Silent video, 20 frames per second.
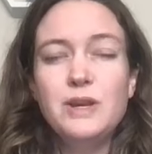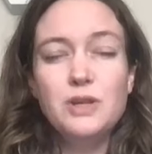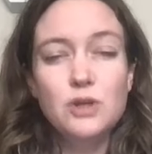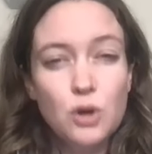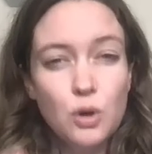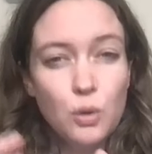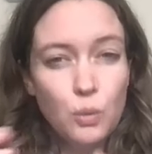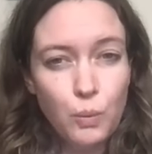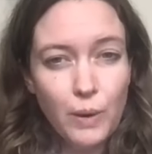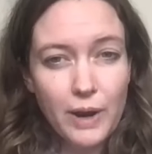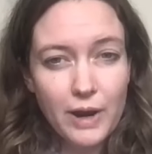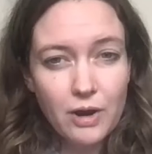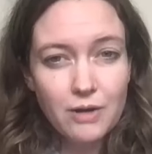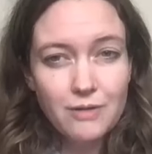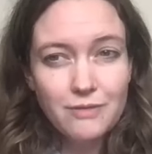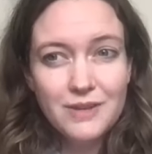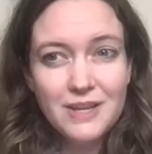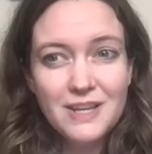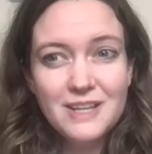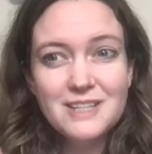when you're
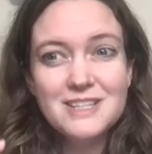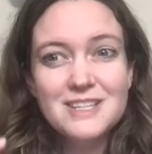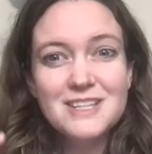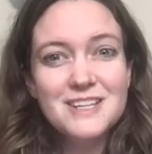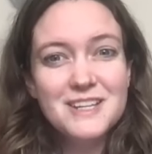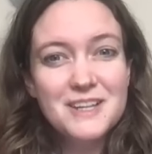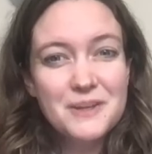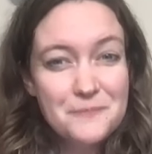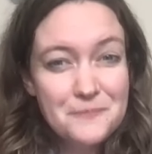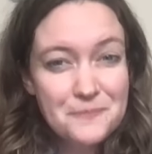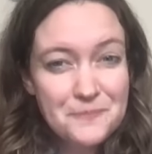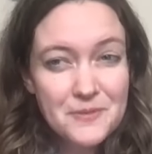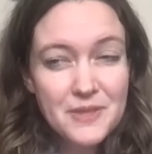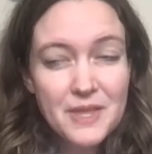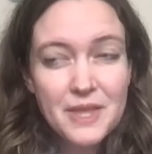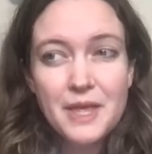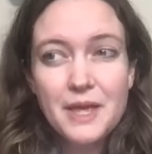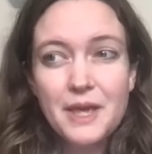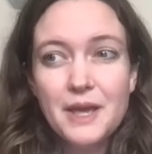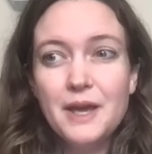aware of it
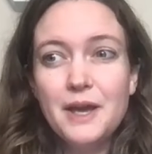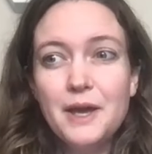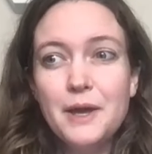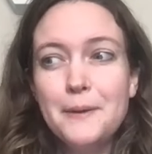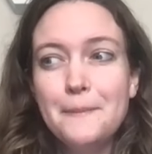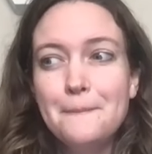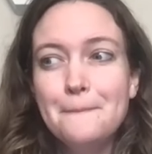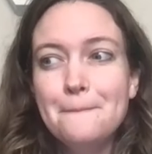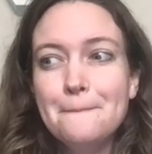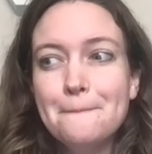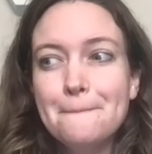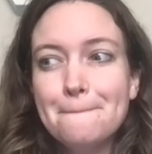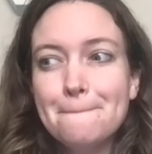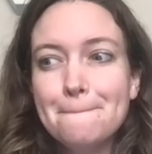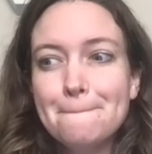um,